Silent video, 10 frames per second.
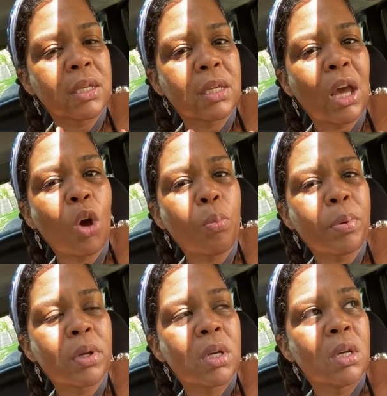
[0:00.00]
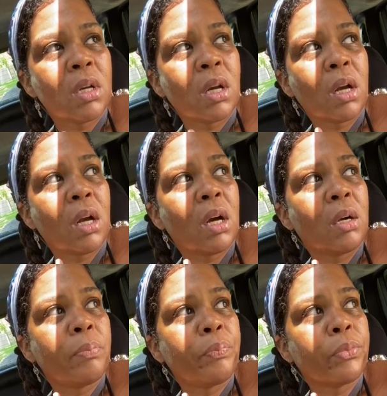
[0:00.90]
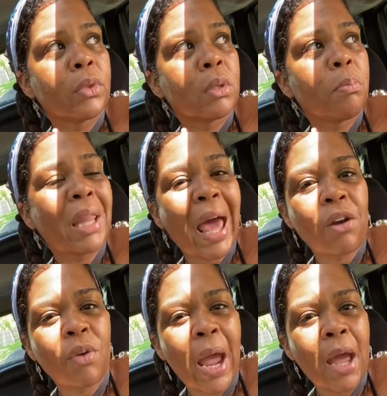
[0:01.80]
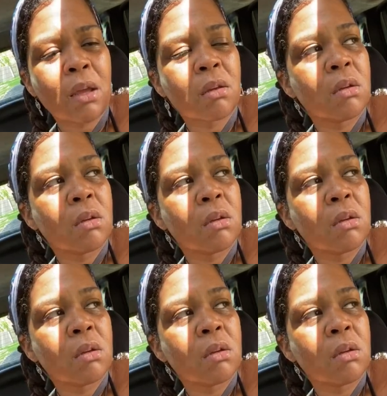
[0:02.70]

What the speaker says: kelp, bladderwrack,